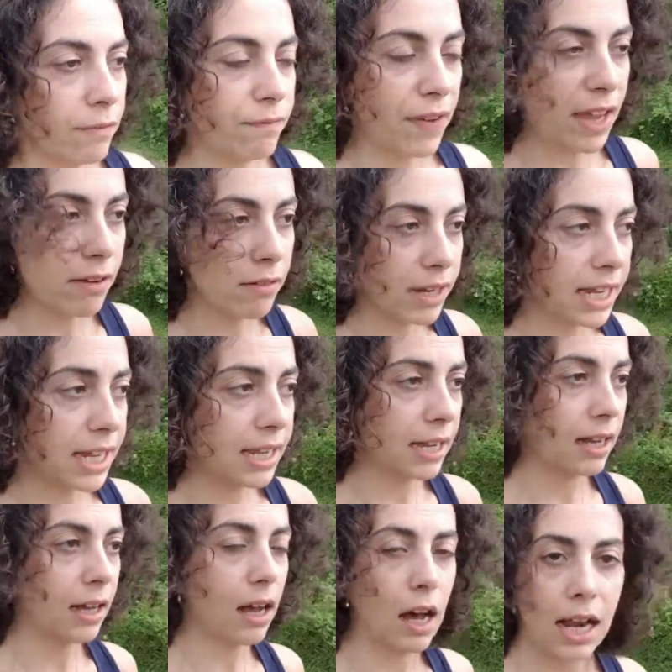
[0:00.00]

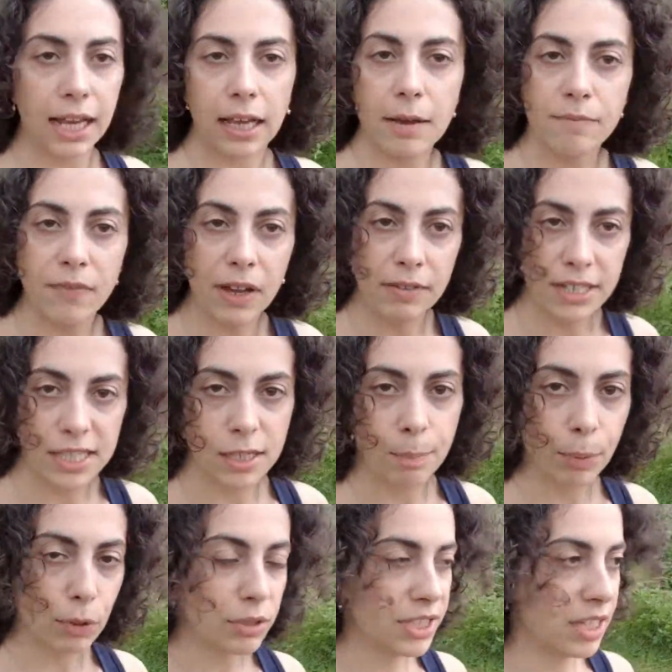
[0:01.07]
I'm very
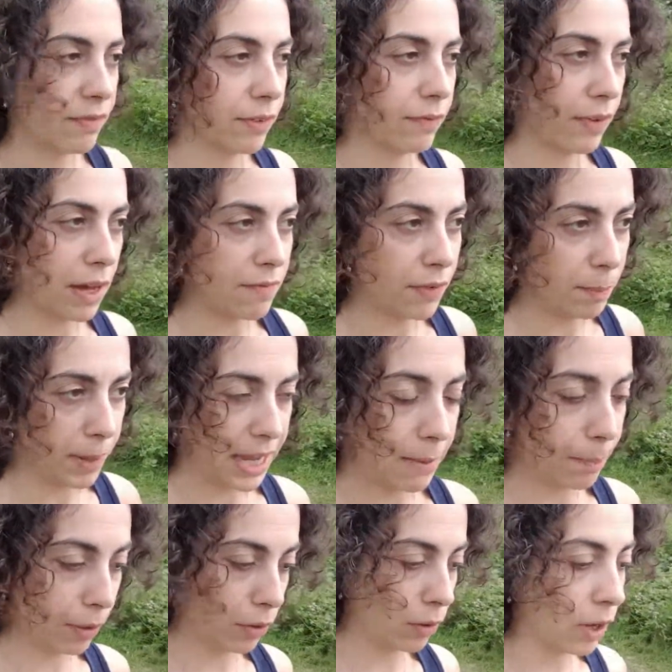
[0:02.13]
supportive of other
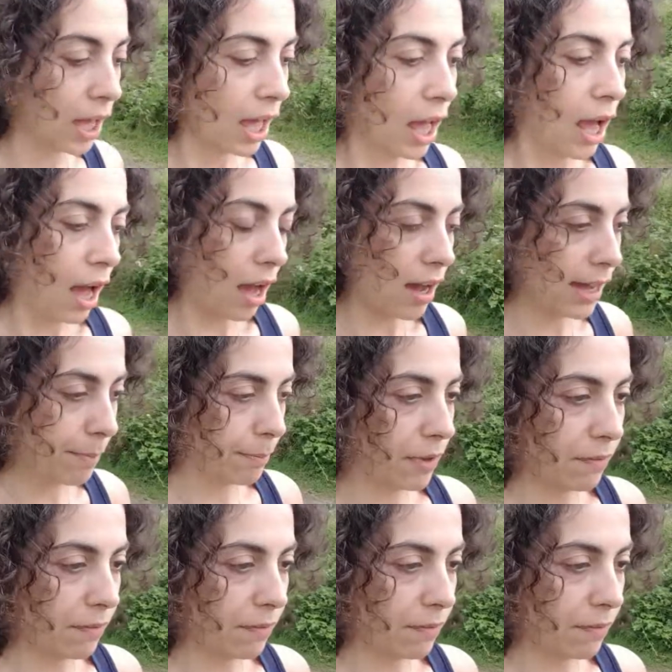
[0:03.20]
people. I